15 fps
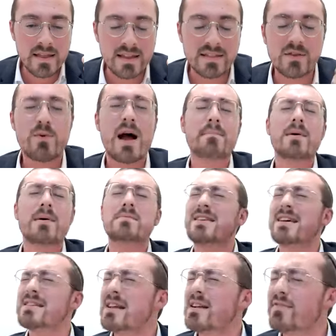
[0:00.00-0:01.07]
that the Rambam
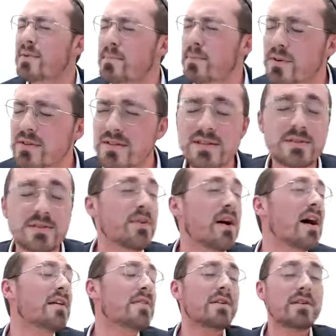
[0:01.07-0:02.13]
says that if a person's
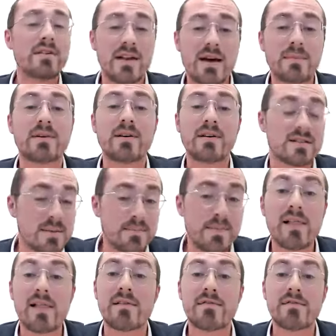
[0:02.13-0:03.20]
father Nebuch is a
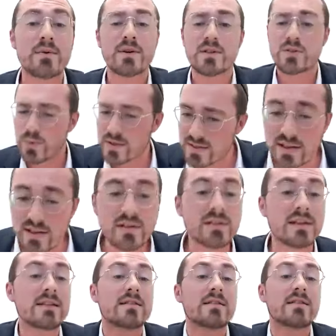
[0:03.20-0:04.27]
bal averis, we
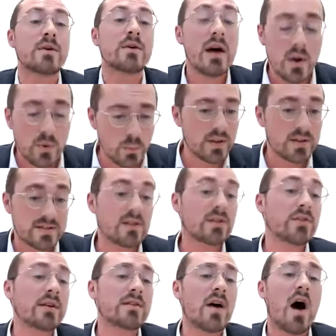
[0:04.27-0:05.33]
still need
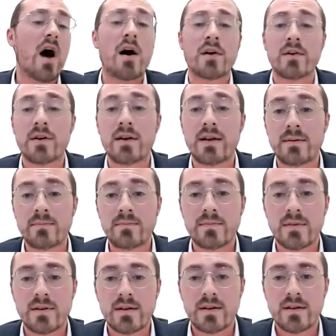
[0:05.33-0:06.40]
to honor him.
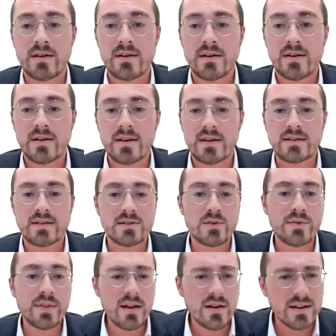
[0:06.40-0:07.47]
He says
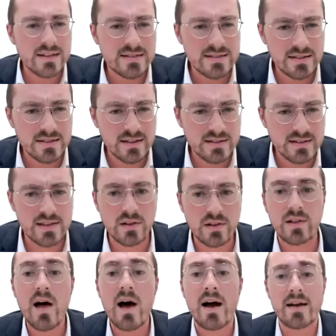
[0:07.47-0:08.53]
over there he's
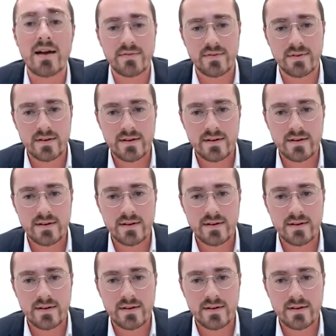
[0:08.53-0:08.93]
still alive.